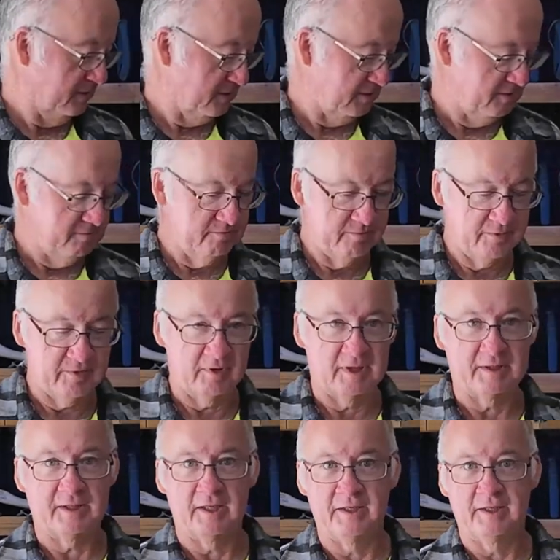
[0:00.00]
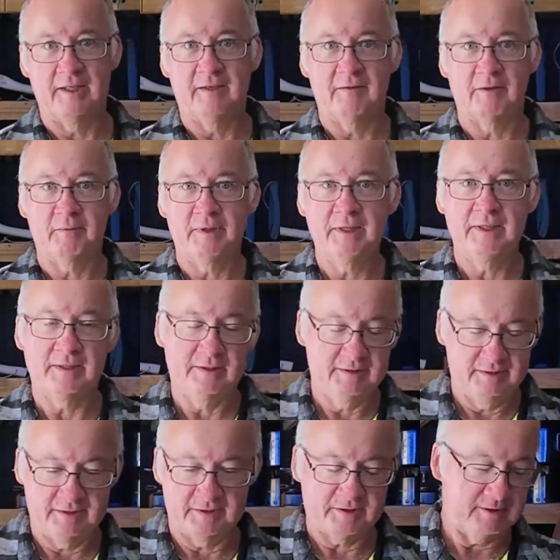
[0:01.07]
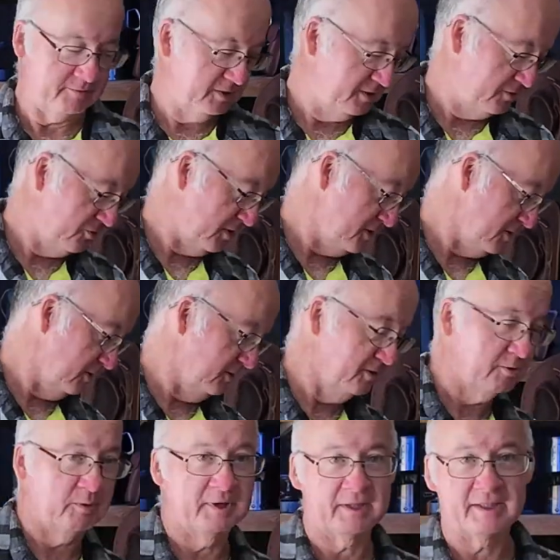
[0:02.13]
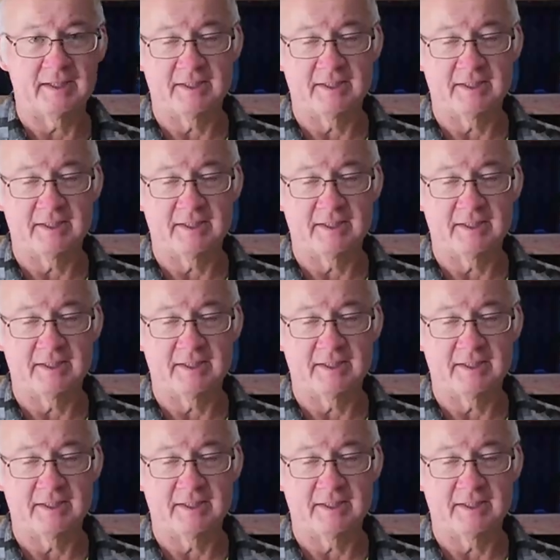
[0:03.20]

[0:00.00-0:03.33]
So throw that down there out of the way. That's got my address on, don't want that